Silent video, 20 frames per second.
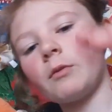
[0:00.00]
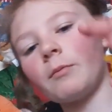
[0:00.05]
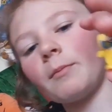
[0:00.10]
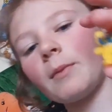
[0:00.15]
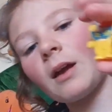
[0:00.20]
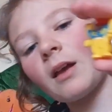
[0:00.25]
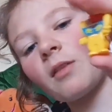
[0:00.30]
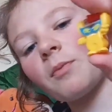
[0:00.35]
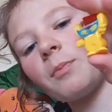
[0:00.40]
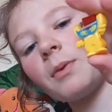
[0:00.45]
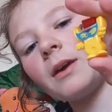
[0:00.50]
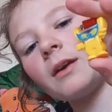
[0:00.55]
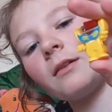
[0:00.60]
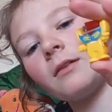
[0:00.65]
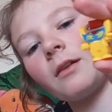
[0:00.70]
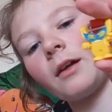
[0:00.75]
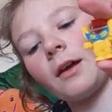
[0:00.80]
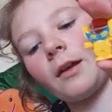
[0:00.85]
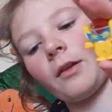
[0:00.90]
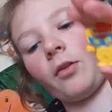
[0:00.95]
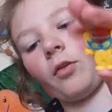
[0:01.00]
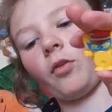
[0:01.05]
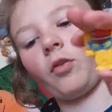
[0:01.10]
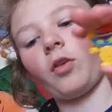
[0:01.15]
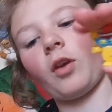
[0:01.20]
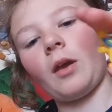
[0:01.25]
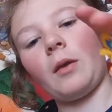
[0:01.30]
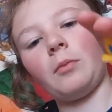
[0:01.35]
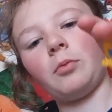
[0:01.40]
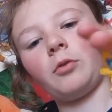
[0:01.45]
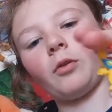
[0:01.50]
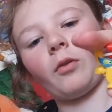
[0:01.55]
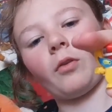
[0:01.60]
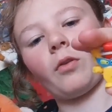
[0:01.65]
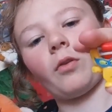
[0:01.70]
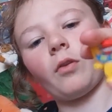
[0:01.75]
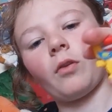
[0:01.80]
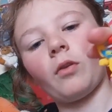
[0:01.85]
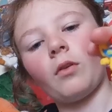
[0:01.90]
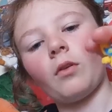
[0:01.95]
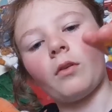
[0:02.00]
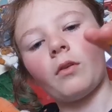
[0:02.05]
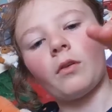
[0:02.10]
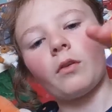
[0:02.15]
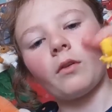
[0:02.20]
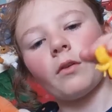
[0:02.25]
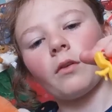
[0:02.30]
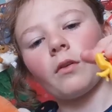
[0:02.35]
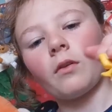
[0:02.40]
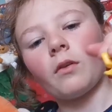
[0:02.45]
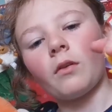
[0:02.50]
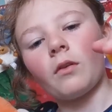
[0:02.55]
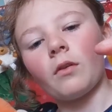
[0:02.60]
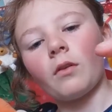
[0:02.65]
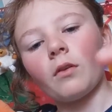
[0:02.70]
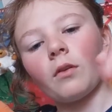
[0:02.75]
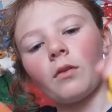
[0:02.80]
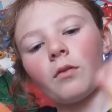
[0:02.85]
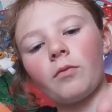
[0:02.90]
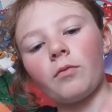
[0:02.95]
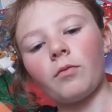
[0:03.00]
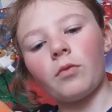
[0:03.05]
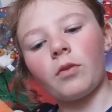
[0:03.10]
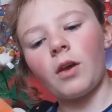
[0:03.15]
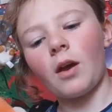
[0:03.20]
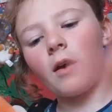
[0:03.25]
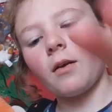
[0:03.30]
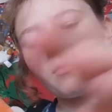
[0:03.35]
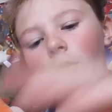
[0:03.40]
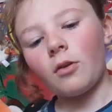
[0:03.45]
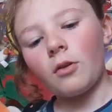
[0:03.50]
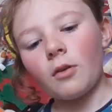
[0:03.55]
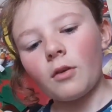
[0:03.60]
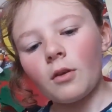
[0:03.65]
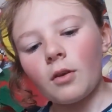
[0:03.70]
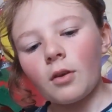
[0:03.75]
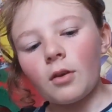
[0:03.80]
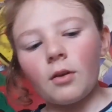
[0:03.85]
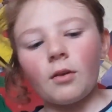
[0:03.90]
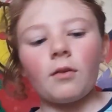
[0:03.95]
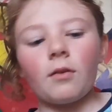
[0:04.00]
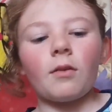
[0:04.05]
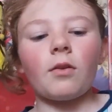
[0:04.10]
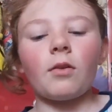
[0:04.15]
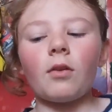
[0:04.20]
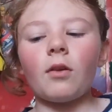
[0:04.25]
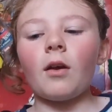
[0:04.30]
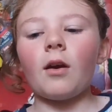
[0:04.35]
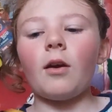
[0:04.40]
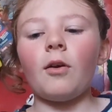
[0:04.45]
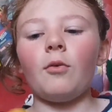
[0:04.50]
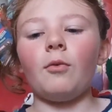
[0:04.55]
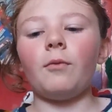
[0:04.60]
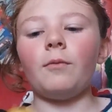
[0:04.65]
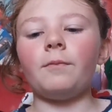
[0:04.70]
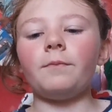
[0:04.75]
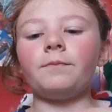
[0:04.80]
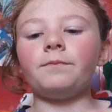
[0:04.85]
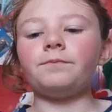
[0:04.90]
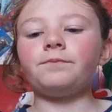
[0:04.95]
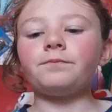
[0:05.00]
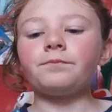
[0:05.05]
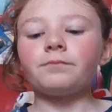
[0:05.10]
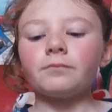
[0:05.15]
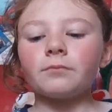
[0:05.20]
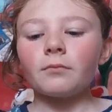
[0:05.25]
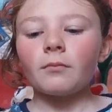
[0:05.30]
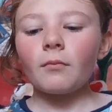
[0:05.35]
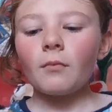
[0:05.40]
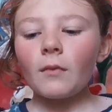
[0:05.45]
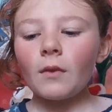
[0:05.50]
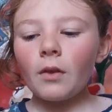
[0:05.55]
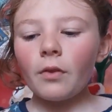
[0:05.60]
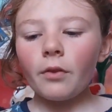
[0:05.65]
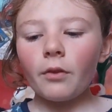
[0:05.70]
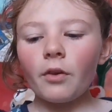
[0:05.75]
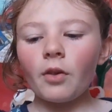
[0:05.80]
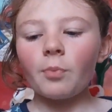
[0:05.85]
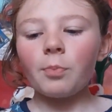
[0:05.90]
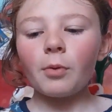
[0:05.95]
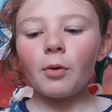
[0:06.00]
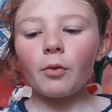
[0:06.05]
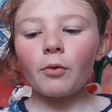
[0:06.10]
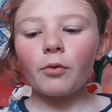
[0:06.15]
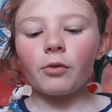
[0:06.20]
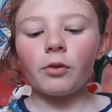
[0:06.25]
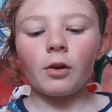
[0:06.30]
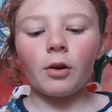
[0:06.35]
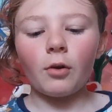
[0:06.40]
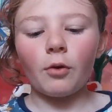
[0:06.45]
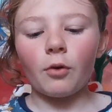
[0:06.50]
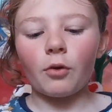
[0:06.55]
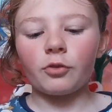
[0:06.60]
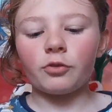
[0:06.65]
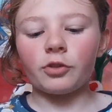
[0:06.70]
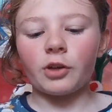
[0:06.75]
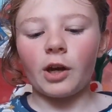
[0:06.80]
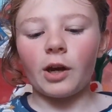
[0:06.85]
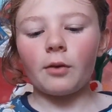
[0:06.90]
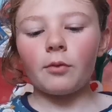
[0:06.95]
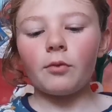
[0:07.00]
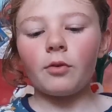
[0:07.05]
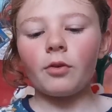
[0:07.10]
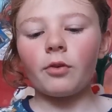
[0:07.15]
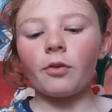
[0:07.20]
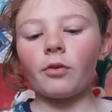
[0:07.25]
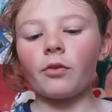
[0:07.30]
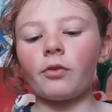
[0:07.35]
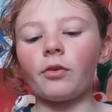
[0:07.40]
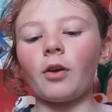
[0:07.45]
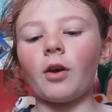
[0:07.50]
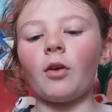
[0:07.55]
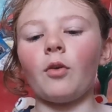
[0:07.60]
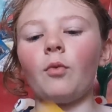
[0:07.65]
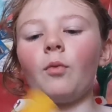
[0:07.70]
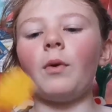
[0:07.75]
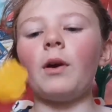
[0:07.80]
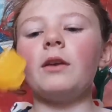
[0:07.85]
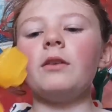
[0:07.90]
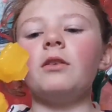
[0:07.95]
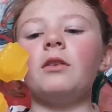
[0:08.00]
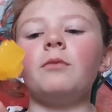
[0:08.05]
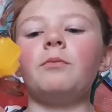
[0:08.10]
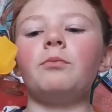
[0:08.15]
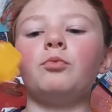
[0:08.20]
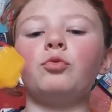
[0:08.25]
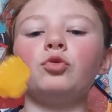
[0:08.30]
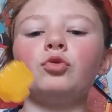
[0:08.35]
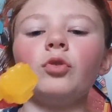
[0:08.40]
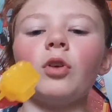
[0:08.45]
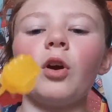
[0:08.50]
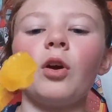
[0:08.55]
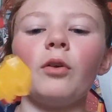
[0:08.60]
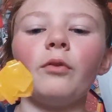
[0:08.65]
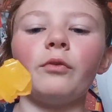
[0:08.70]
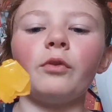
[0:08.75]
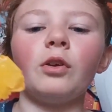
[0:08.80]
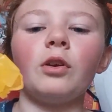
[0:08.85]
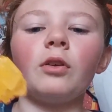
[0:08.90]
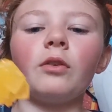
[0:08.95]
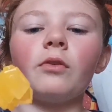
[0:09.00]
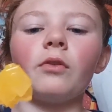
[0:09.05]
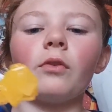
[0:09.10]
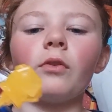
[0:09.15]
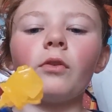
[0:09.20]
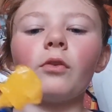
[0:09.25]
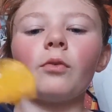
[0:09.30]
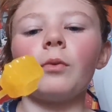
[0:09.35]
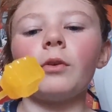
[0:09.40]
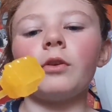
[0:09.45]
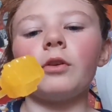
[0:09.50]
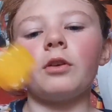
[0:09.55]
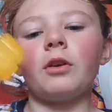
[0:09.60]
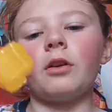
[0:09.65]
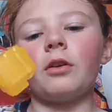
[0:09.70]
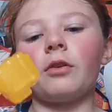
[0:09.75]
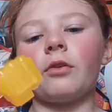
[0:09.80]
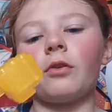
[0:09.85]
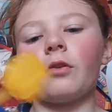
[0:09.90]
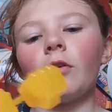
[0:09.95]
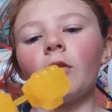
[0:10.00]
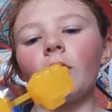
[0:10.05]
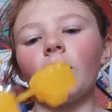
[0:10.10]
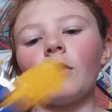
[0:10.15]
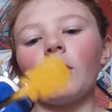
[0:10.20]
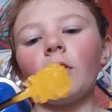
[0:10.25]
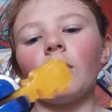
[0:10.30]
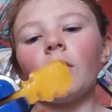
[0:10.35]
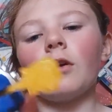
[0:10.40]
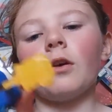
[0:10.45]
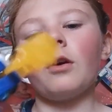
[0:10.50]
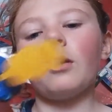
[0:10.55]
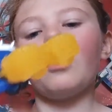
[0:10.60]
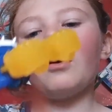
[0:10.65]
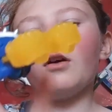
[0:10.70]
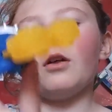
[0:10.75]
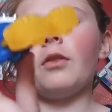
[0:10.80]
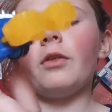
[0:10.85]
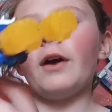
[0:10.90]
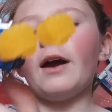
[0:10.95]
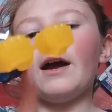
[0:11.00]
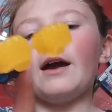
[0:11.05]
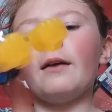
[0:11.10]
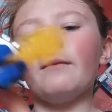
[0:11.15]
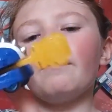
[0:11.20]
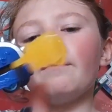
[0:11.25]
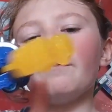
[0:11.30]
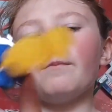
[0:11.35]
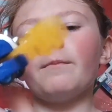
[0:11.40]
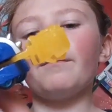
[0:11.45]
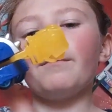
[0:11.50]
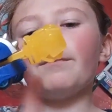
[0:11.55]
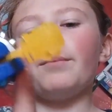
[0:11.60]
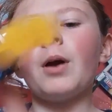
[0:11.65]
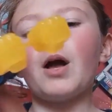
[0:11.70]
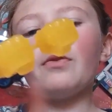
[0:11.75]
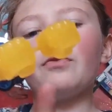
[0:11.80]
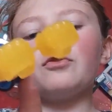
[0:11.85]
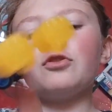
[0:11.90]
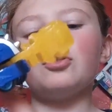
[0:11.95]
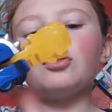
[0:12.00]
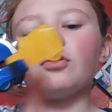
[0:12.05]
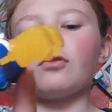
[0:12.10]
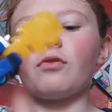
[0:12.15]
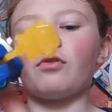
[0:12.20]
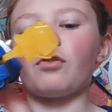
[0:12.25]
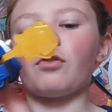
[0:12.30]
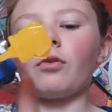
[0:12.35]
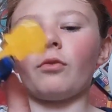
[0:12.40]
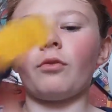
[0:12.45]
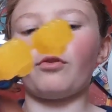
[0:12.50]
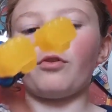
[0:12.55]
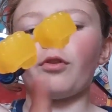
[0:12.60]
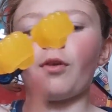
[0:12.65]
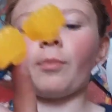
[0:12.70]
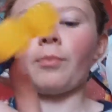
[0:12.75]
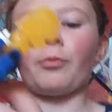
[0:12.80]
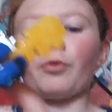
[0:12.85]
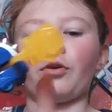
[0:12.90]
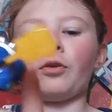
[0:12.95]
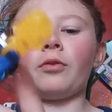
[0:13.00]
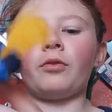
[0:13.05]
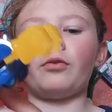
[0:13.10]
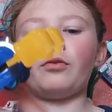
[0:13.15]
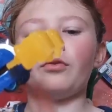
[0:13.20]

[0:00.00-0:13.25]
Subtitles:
Max Peel has escaped us. Yeah. So this belongs to Lockdown. So when you drive it, is it this one? Yeah, it is. That punches or something.